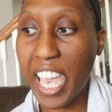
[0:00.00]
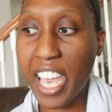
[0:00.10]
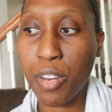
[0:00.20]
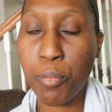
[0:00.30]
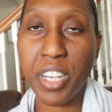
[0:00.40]

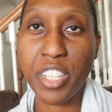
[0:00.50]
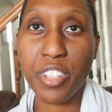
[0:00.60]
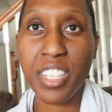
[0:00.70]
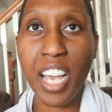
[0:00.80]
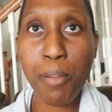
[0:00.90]
And when
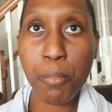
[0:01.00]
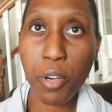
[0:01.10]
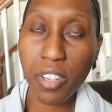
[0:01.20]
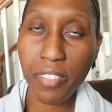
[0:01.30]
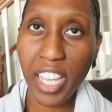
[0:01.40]
you're not
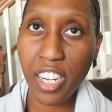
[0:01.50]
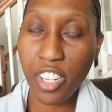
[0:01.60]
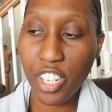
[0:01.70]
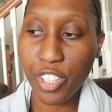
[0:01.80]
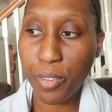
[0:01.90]

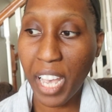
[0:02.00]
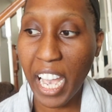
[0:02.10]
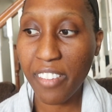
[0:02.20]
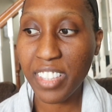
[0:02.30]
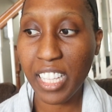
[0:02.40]
motivated or you
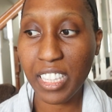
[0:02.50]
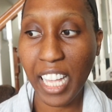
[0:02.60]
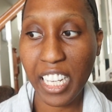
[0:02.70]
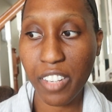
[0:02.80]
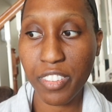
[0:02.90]
have that
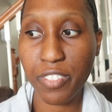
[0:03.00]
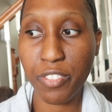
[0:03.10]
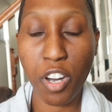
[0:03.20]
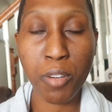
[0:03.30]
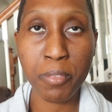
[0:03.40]
lack of
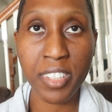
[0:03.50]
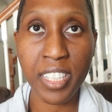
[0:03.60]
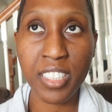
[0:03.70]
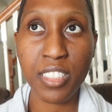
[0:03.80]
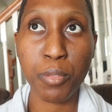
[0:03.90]

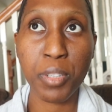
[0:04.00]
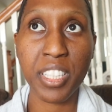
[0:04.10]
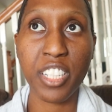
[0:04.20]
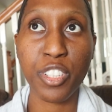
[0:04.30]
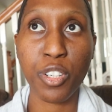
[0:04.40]
involvement
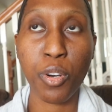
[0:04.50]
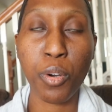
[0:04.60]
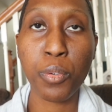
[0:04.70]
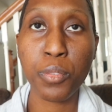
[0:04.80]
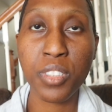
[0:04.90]
within your
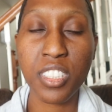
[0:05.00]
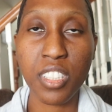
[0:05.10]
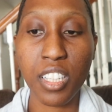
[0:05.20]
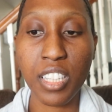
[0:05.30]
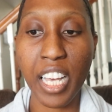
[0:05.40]
own
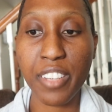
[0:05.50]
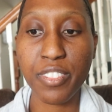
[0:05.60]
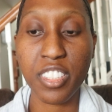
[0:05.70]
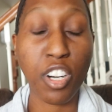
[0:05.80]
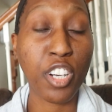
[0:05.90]

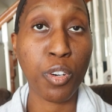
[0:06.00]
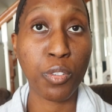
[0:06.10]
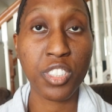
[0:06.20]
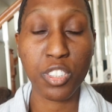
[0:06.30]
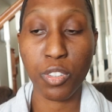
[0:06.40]
life's or your
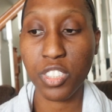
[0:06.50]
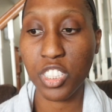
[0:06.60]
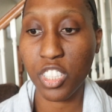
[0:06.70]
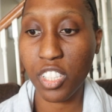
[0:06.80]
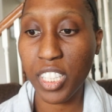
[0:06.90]
own
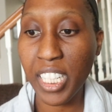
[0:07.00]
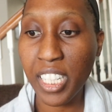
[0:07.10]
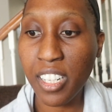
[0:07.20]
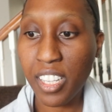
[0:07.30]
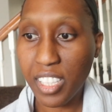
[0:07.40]
soul's
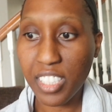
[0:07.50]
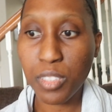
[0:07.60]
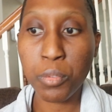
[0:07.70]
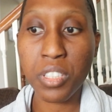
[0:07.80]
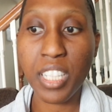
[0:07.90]
journey,
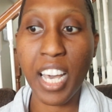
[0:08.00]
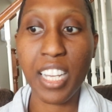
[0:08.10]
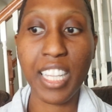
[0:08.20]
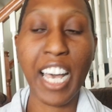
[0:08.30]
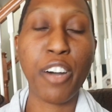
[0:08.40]
this will
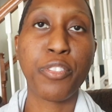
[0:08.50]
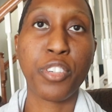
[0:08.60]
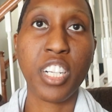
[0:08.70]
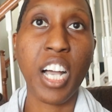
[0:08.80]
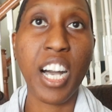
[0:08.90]
not allow
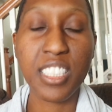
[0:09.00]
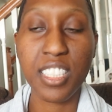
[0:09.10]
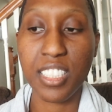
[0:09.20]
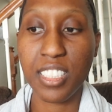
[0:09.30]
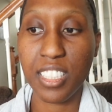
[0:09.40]
for
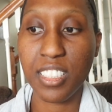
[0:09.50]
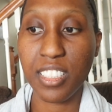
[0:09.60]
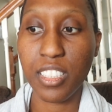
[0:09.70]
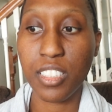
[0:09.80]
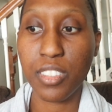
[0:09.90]
constant
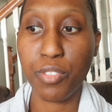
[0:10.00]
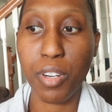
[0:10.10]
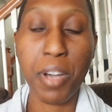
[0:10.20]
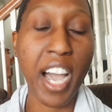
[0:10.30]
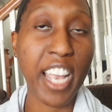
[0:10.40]
assistance
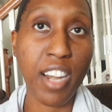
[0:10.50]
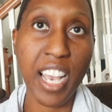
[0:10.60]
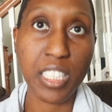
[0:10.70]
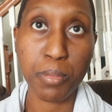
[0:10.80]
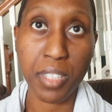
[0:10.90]
from higher
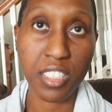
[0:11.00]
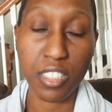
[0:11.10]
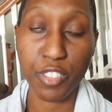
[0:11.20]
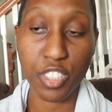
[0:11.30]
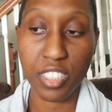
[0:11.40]

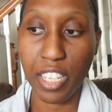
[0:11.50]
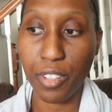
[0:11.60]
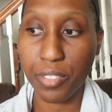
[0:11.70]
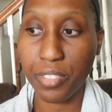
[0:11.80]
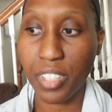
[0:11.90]
aspects of
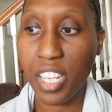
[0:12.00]
yourself.